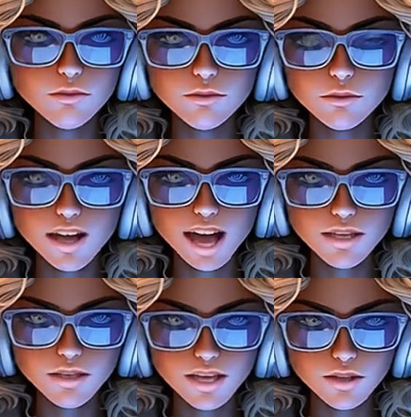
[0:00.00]
If you've
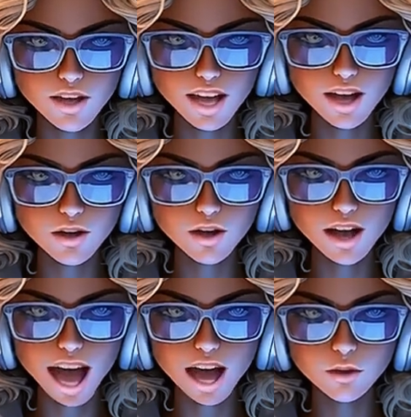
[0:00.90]
never heard about
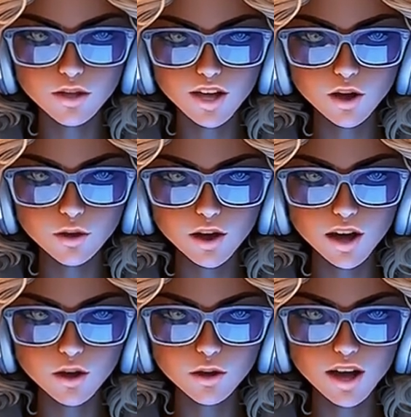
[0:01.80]
neuromarketing,
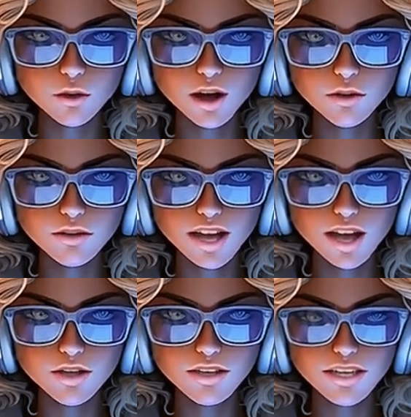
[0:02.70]
your first
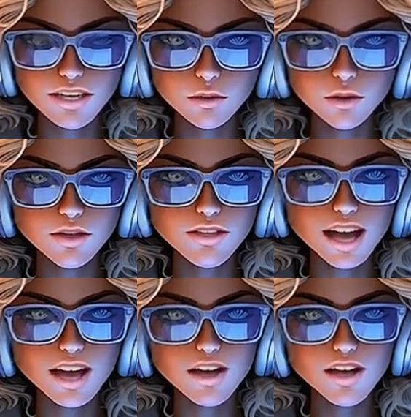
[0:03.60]
question might be,
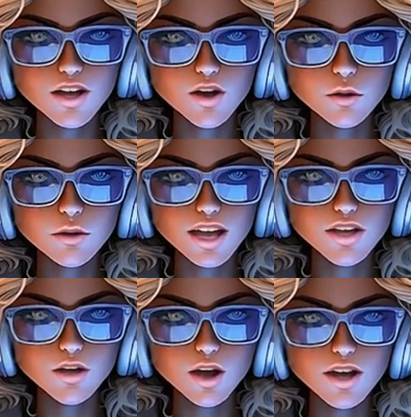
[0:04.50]
what is
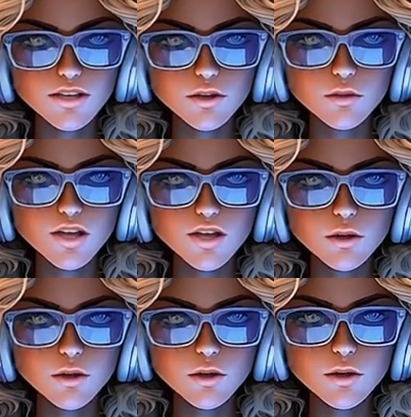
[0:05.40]
neuromarketing good for?
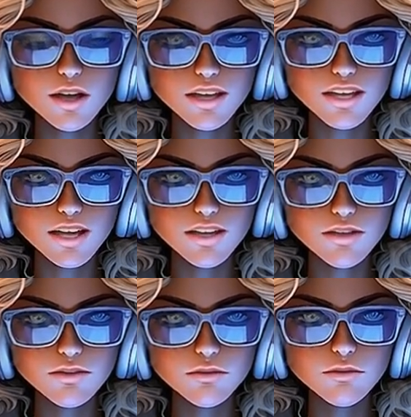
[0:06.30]
Well,
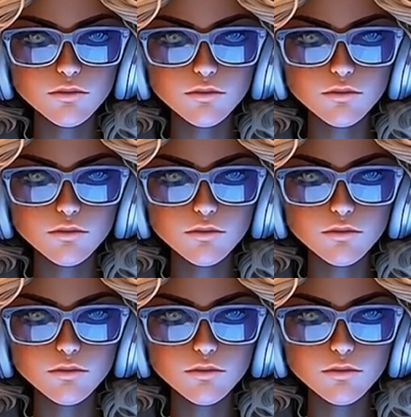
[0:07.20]
according to